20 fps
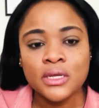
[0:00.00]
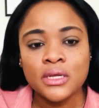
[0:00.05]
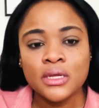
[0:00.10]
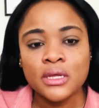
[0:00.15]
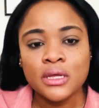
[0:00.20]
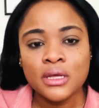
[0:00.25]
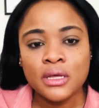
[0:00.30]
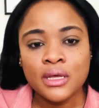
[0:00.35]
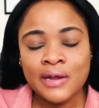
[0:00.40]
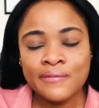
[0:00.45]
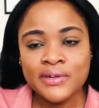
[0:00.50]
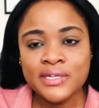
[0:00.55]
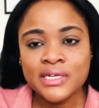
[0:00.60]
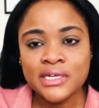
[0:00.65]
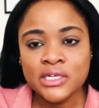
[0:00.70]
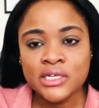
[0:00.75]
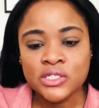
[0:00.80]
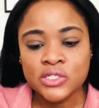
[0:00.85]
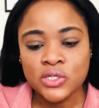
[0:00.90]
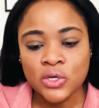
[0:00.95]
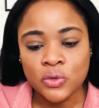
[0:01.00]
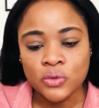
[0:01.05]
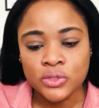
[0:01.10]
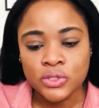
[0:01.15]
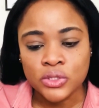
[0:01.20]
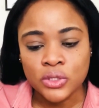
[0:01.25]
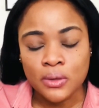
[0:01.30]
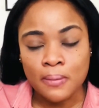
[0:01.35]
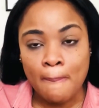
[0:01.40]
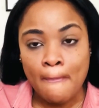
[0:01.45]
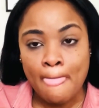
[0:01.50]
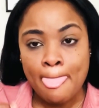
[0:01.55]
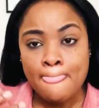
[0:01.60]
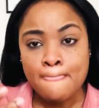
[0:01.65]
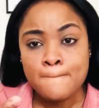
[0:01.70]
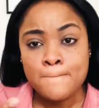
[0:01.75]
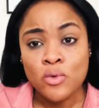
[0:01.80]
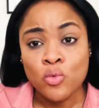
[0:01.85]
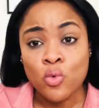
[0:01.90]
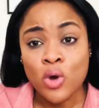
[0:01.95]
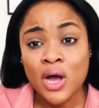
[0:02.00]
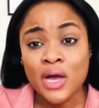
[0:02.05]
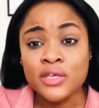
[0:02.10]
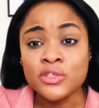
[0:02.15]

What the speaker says: Everything is down to what